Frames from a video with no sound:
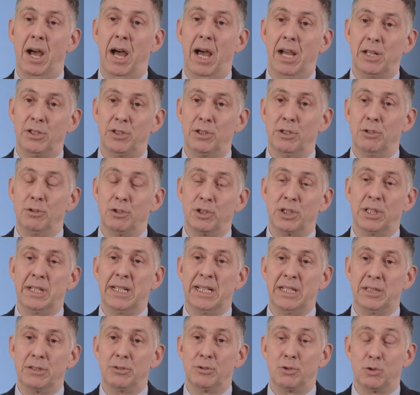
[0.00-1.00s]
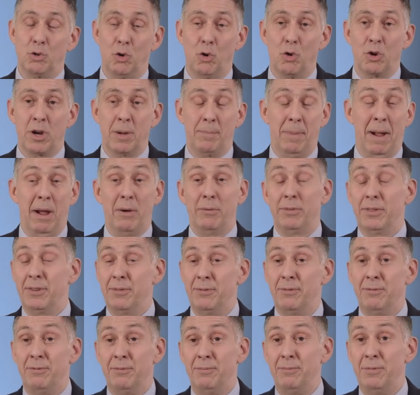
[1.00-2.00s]
I'd usually talk about
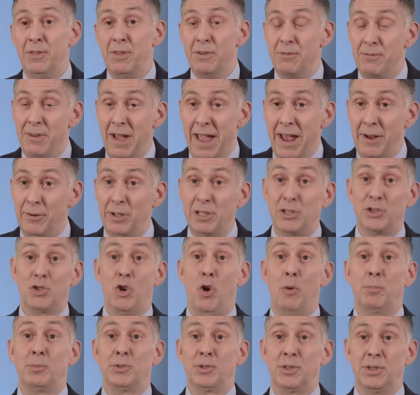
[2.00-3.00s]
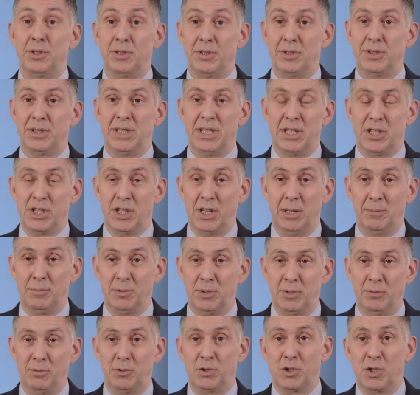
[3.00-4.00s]
the various options in
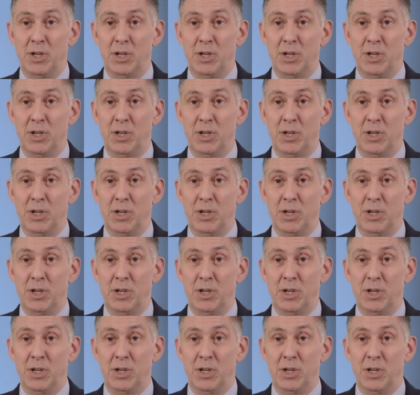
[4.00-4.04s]
terms of